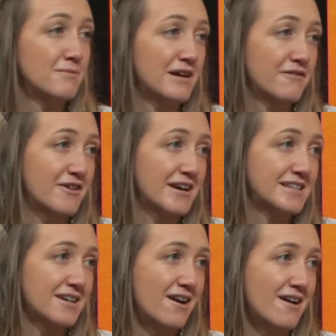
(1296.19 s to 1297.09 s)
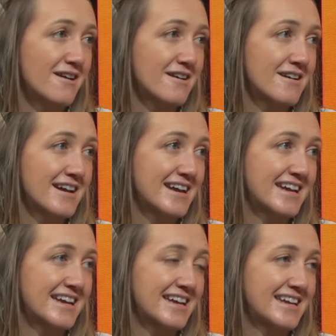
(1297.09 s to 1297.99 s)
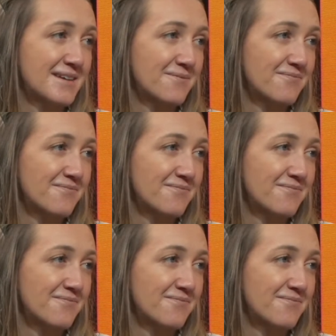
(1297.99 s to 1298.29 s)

my friend, are a